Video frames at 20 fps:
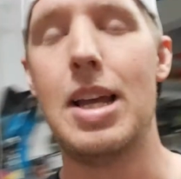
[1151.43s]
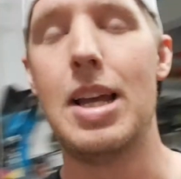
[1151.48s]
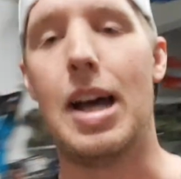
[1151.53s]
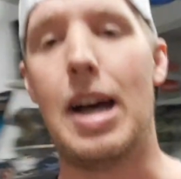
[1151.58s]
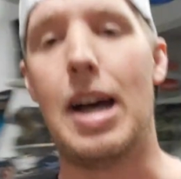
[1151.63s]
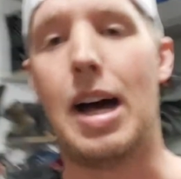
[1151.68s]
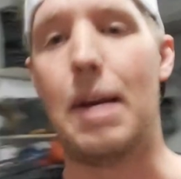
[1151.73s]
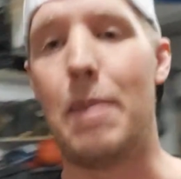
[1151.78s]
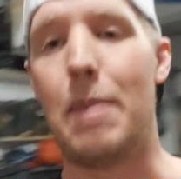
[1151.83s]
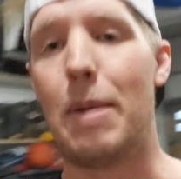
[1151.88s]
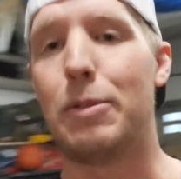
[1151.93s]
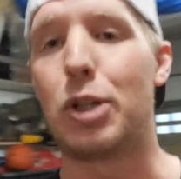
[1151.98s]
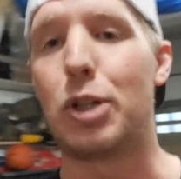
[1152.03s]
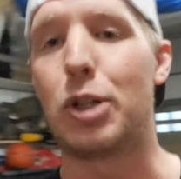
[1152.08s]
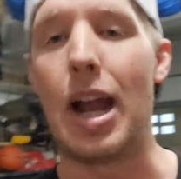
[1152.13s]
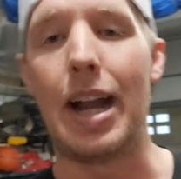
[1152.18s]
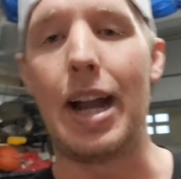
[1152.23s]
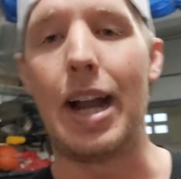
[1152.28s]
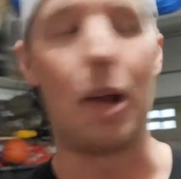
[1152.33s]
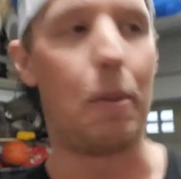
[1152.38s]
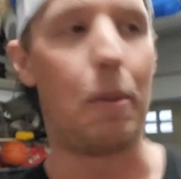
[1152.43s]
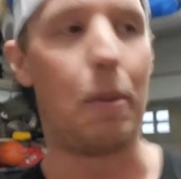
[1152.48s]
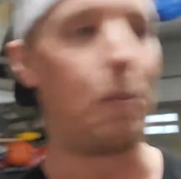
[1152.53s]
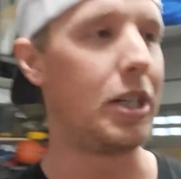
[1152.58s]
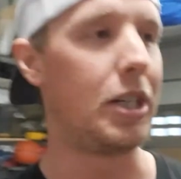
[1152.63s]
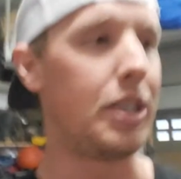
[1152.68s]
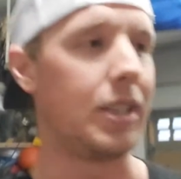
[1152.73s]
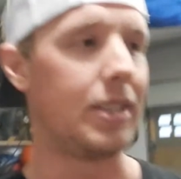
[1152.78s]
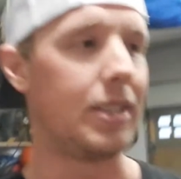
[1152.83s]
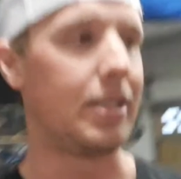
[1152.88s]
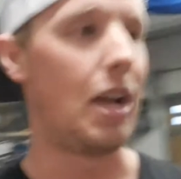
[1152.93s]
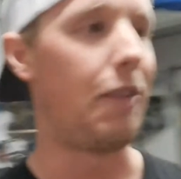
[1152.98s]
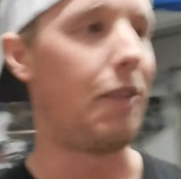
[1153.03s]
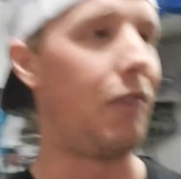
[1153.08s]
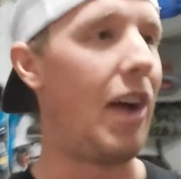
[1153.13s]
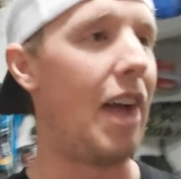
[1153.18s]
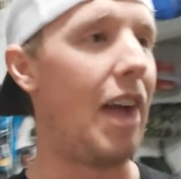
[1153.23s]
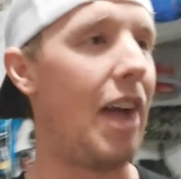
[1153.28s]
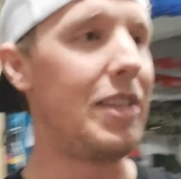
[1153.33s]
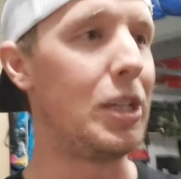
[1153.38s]
I'm trying out a bunch of stuff.
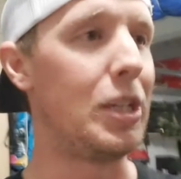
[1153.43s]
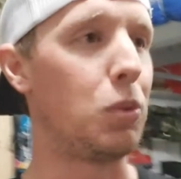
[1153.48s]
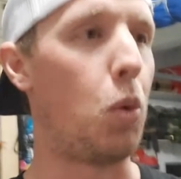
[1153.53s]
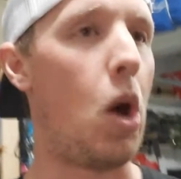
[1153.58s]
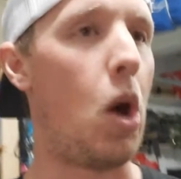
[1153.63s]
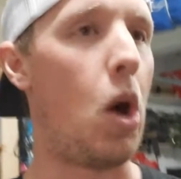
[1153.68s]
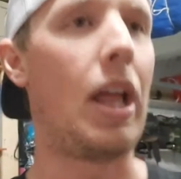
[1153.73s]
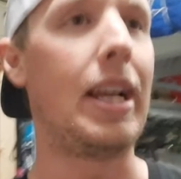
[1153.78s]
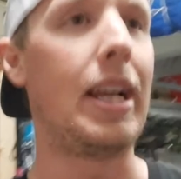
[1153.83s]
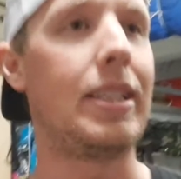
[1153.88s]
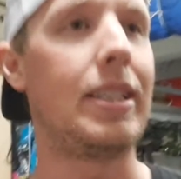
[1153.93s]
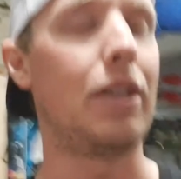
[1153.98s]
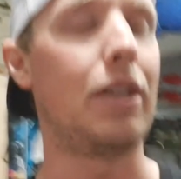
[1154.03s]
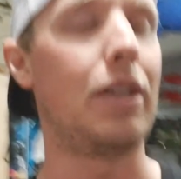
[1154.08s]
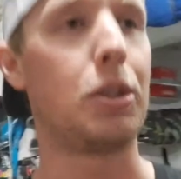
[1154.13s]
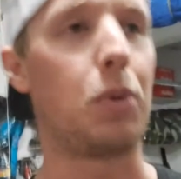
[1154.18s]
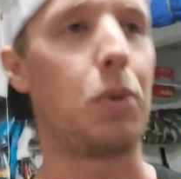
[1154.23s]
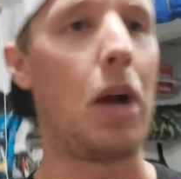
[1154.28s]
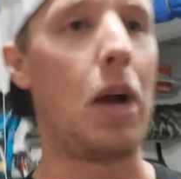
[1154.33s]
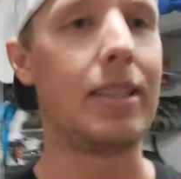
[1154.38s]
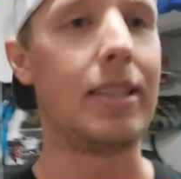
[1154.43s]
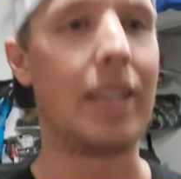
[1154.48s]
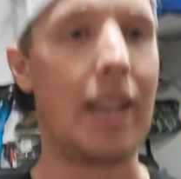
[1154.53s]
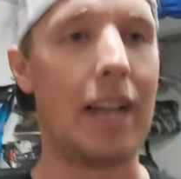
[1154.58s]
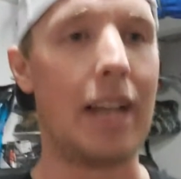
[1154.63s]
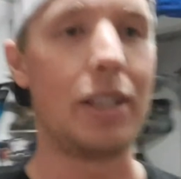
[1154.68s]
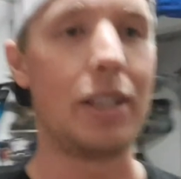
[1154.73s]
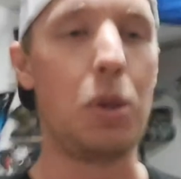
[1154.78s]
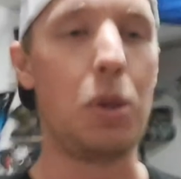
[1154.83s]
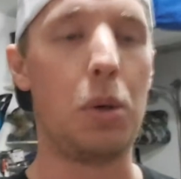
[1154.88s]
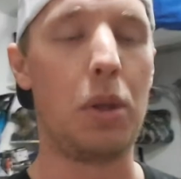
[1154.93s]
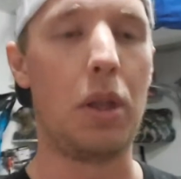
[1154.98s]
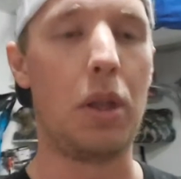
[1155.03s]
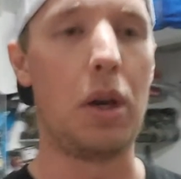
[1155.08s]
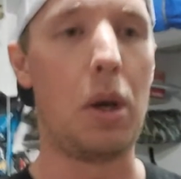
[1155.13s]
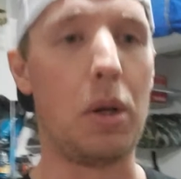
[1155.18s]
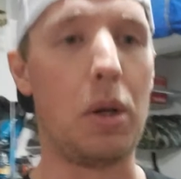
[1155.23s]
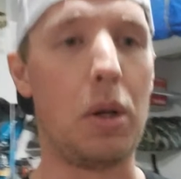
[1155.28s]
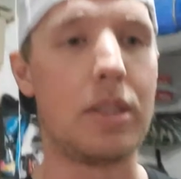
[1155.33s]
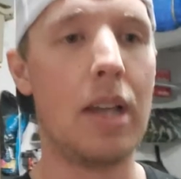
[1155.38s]
I have these Walleye Series rods. I got 2 of
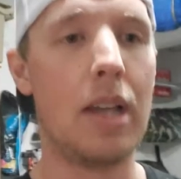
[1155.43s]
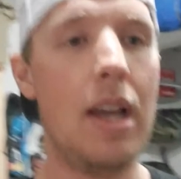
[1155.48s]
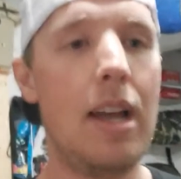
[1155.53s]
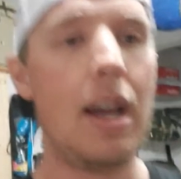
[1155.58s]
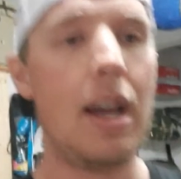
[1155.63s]
those.